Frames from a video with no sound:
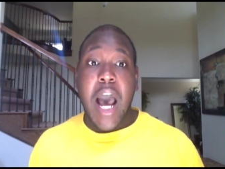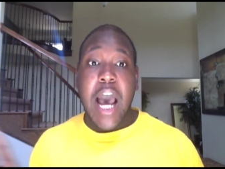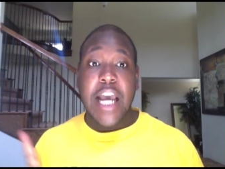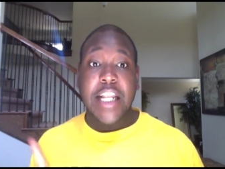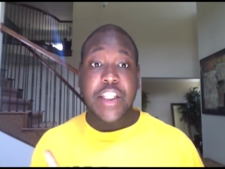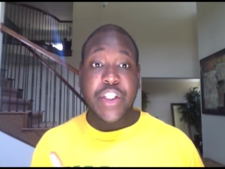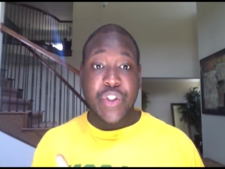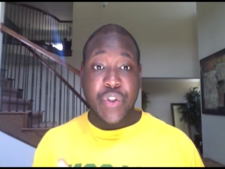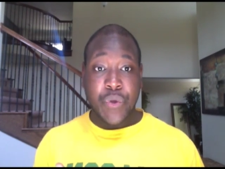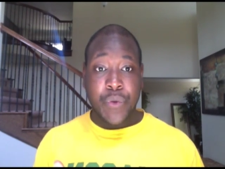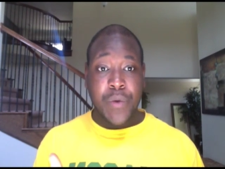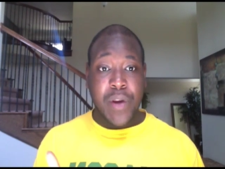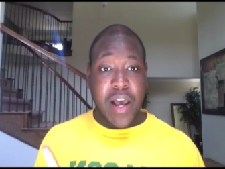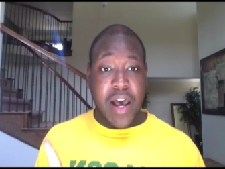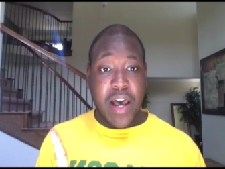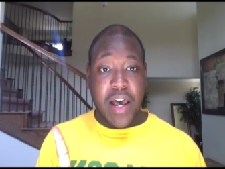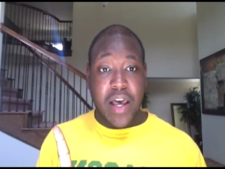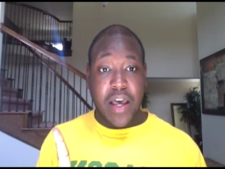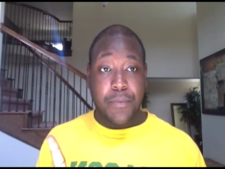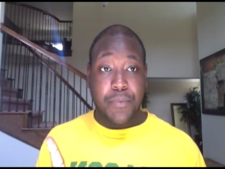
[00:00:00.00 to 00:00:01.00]
I do
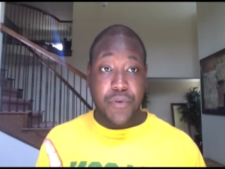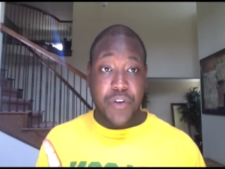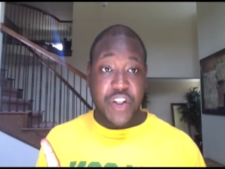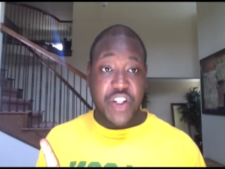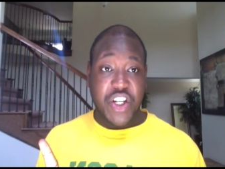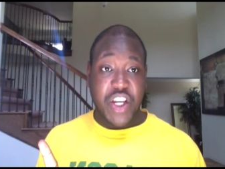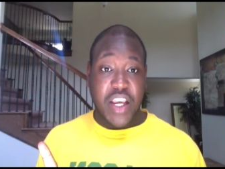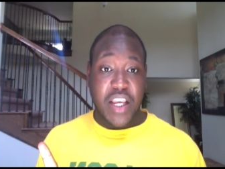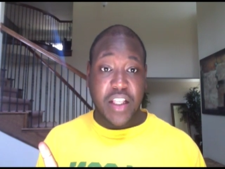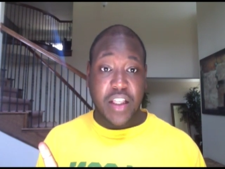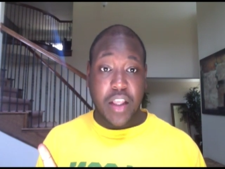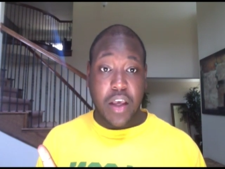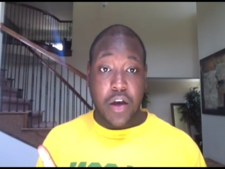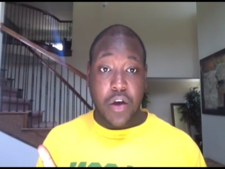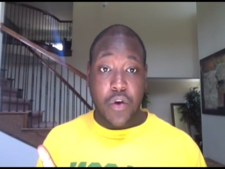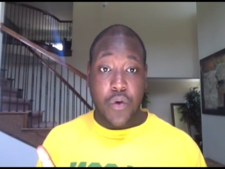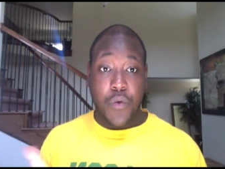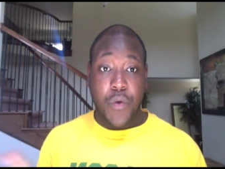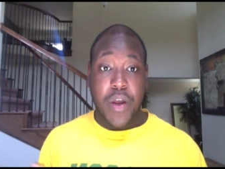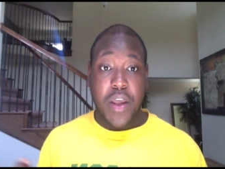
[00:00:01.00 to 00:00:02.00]
not appreciate
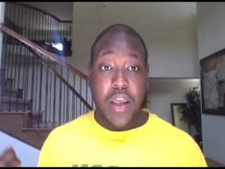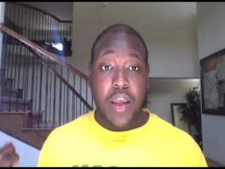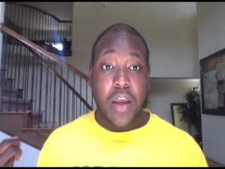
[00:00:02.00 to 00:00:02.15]
though